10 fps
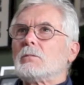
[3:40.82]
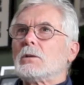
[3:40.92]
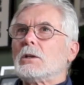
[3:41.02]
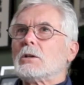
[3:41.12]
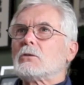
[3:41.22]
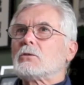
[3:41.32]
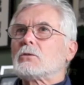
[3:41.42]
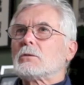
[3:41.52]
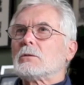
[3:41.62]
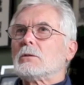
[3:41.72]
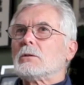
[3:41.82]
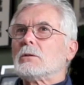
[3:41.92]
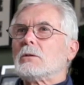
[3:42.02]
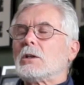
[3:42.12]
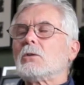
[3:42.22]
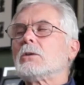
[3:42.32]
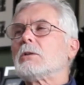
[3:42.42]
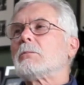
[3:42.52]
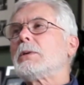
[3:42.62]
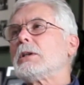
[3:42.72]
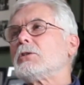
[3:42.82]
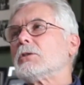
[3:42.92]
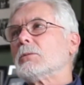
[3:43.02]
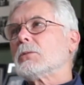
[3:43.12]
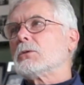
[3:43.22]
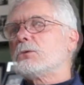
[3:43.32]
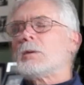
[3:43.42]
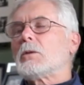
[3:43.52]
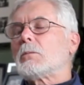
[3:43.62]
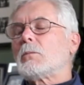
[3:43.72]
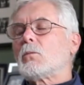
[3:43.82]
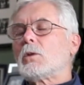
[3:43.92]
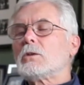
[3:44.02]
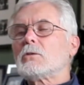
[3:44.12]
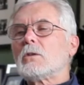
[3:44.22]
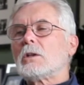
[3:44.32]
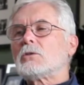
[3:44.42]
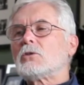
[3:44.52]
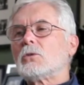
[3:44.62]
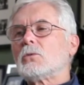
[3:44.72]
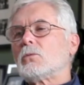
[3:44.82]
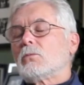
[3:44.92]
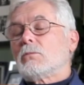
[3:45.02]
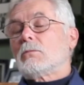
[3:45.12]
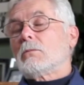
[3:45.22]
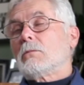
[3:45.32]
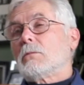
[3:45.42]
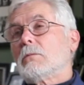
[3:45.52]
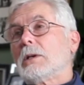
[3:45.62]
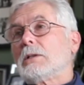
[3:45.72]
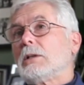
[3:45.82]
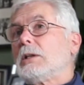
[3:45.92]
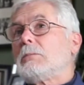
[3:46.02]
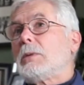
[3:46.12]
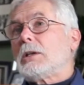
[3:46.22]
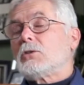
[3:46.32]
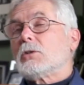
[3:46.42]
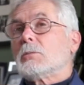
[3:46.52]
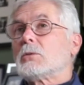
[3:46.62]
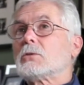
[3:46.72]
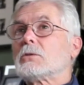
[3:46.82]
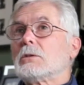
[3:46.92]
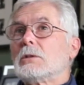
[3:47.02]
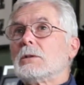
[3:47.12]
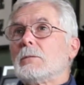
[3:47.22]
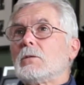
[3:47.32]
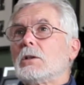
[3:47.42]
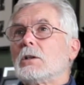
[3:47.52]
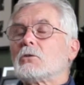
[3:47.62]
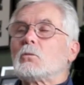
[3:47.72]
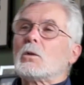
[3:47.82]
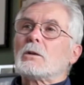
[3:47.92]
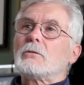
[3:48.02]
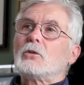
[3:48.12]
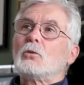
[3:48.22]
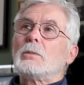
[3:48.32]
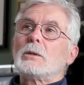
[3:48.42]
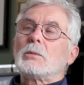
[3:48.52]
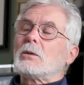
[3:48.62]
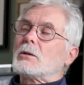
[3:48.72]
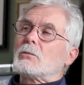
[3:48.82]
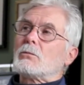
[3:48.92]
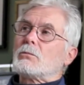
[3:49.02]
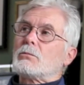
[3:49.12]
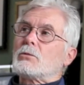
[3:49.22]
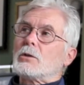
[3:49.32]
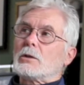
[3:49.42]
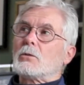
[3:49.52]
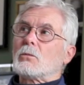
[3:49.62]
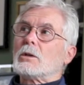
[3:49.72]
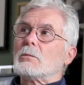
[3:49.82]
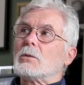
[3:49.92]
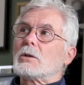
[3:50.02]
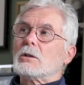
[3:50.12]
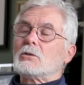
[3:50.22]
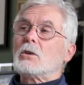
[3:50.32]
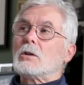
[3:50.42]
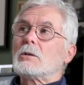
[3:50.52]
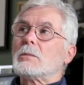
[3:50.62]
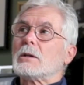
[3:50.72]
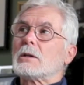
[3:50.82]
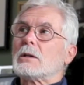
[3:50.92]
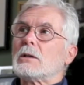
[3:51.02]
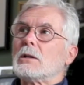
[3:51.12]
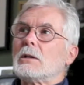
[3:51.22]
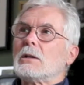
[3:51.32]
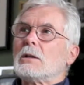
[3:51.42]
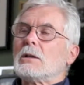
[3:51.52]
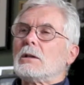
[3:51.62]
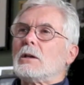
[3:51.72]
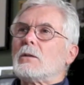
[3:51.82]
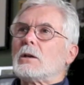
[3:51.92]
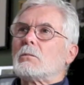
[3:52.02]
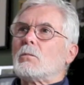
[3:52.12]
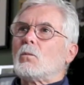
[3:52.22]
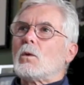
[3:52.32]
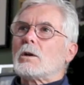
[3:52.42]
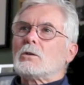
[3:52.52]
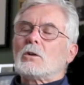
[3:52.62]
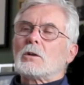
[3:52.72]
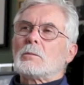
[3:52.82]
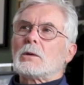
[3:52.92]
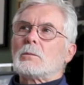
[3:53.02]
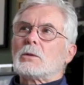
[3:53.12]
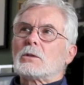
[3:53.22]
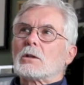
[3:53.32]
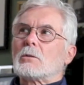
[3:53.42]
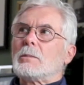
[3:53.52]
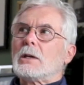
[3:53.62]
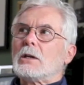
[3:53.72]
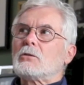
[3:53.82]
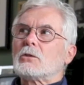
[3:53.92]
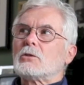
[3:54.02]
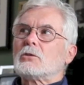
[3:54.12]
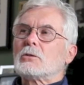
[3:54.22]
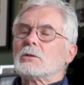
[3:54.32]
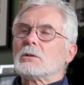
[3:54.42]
is they don't have page numbers. And the reason that you might need page numbers is, what if two people are trying to read a book and talk about it, and they want to talk about a particular passage?